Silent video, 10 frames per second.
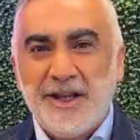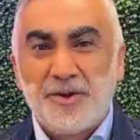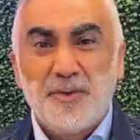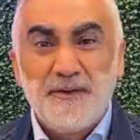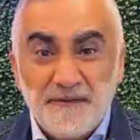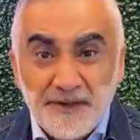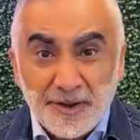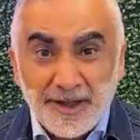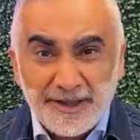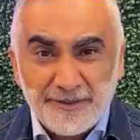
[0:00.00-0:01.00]
Do we feel
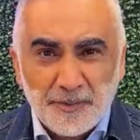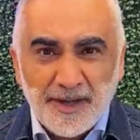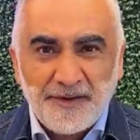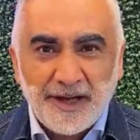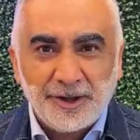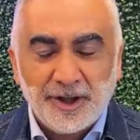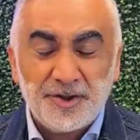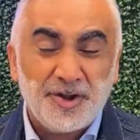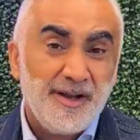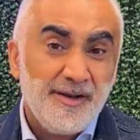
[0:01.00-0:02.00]
anything when we have high
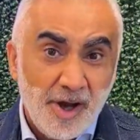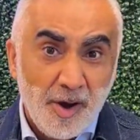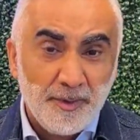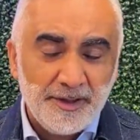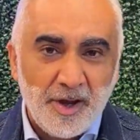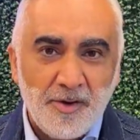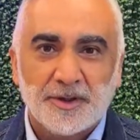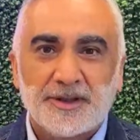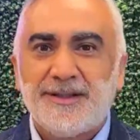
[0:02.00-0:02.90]
cholesterol? No, we don't.